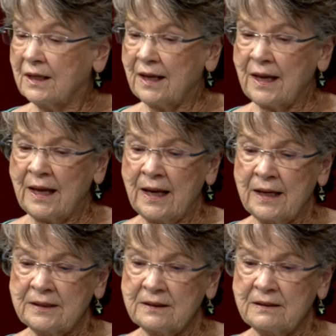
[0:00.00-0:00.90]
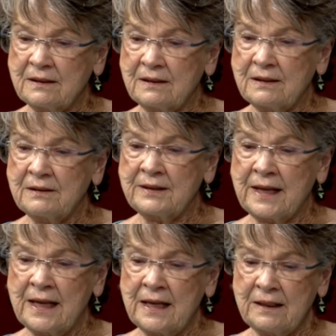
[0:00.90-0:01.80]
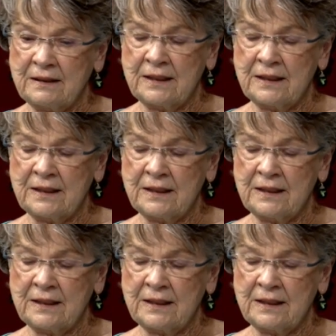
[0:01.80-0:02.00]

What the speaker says: Mm-hmm. And they